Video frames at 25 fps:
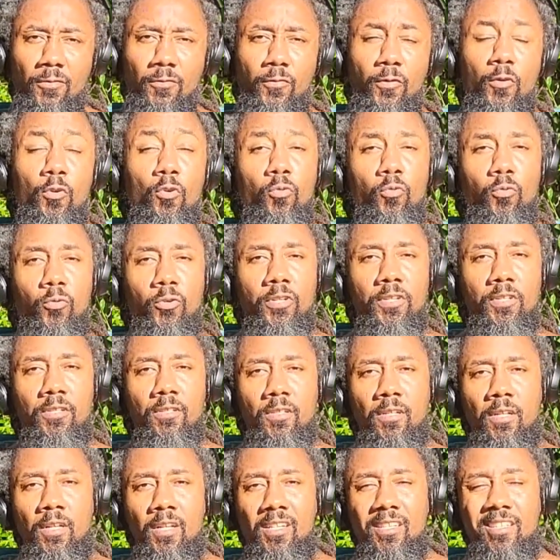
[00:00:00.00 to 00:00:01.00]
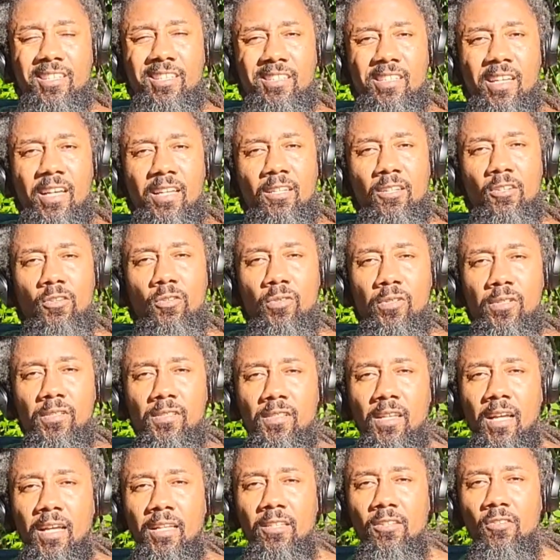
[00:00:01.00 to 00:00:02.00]
For real. Cause I know
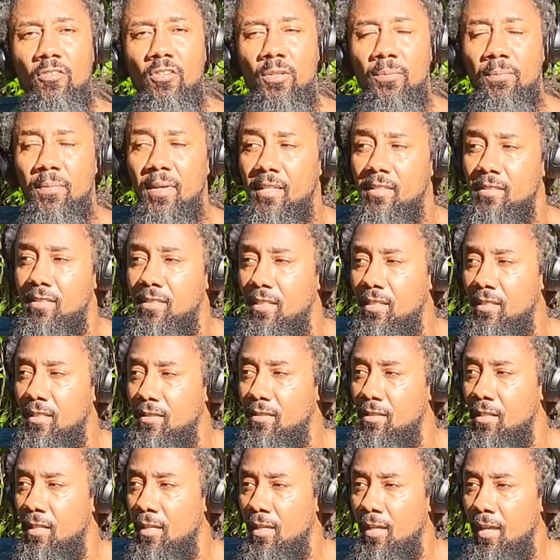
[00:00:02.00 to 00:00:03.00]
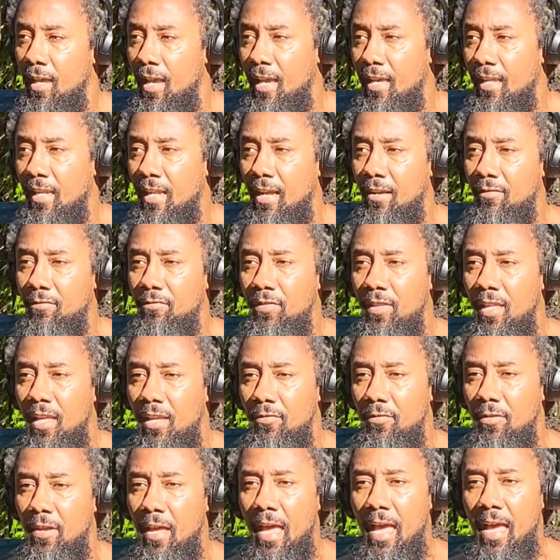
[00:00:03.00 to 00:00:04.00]
it made sense. And I've
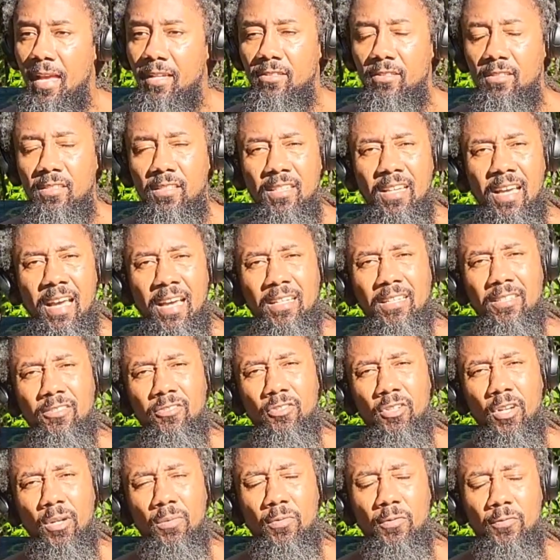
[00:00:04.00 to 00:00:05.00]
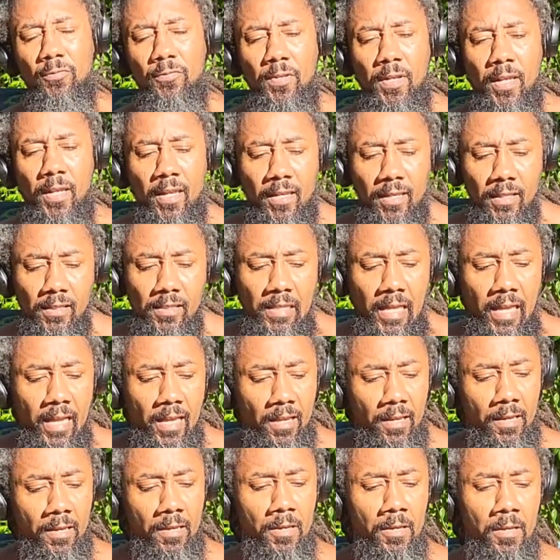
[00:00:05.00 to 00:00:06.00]
never actually gotten in trouble for that. It's
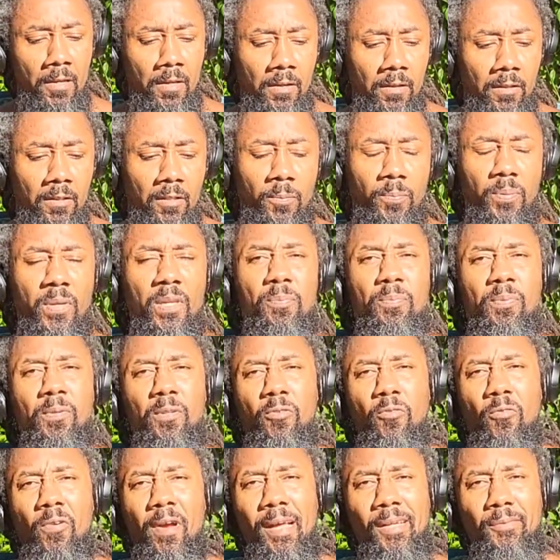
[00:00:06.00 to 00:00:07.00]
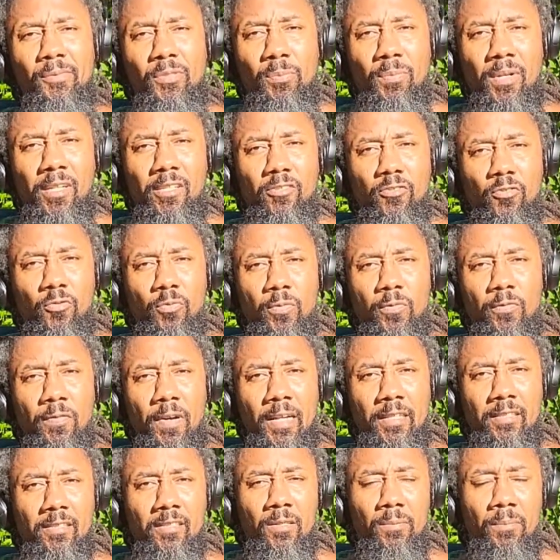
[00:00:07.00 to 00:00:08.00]
like the people around me, my
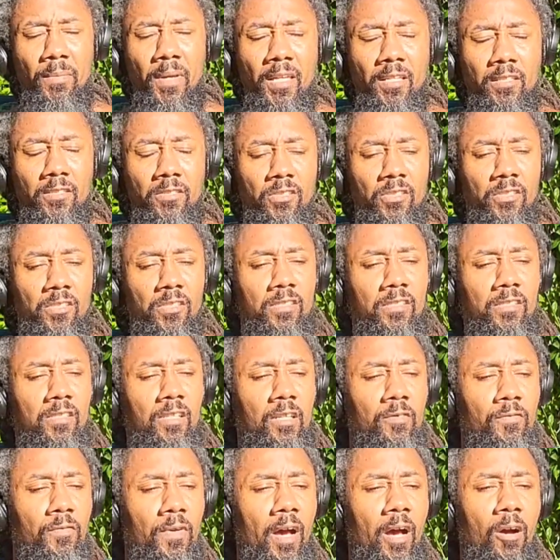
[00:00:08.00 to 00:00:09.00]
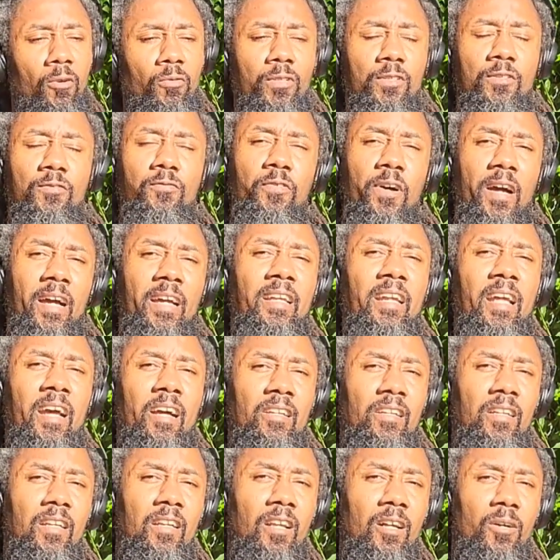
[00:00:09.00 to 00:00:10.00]
supervisors and managers and stuff, always find
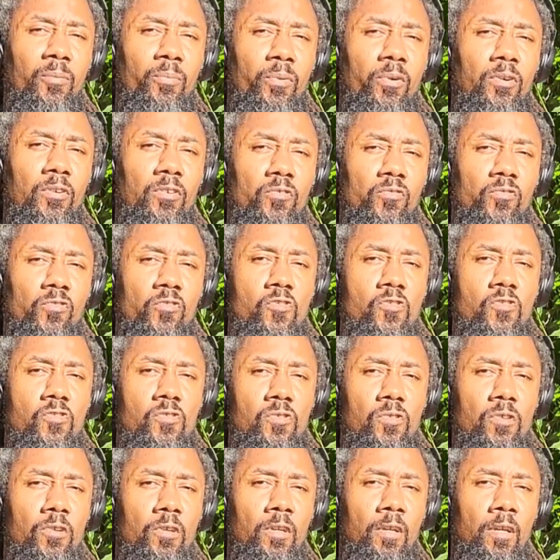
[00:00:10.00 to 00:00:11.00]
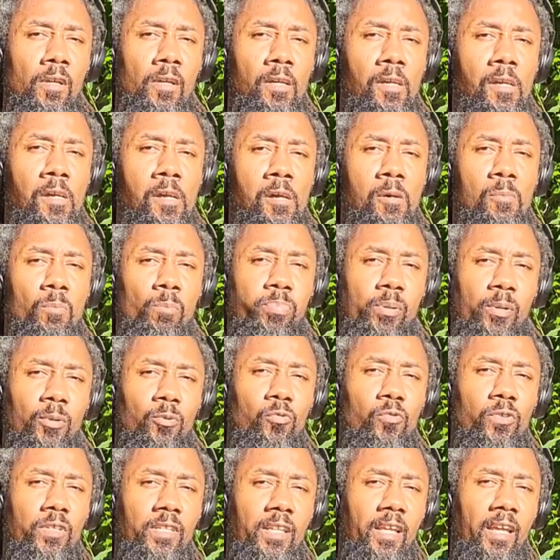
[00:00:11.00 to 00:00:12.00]
out that I broke a rule.
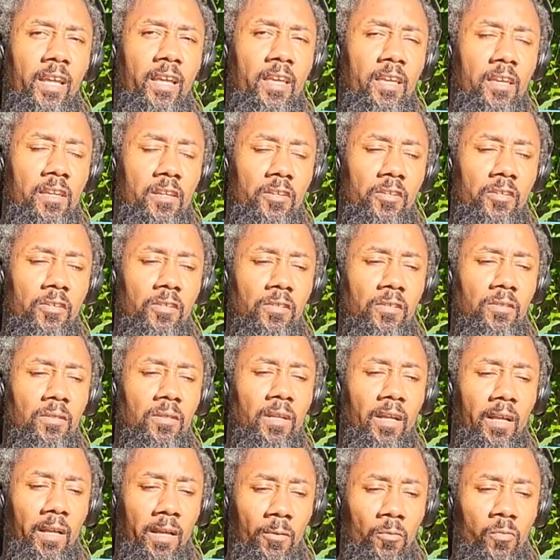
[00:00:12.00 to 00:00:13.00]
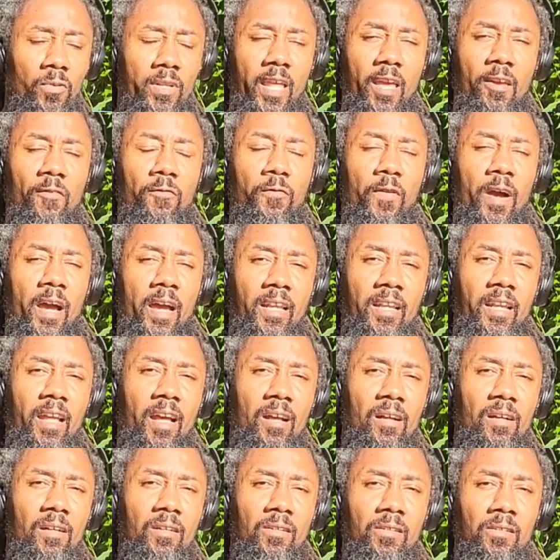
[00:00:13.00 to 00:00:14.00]
But when they find
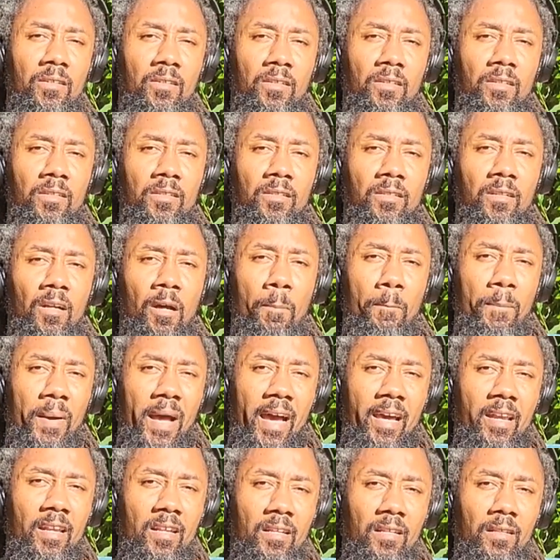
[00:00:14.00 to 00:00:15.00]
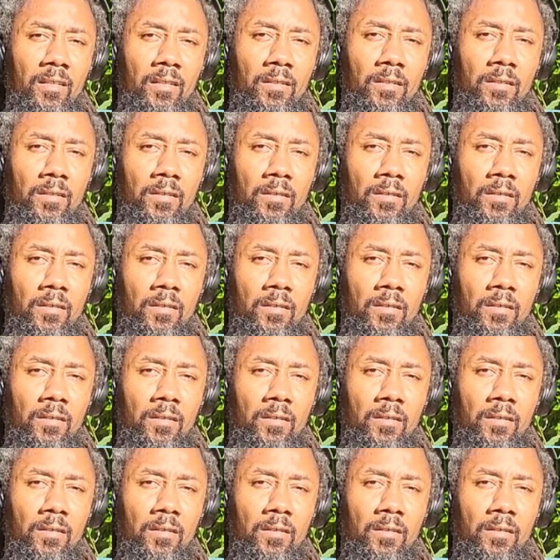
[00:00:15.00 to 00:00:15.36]
out about it,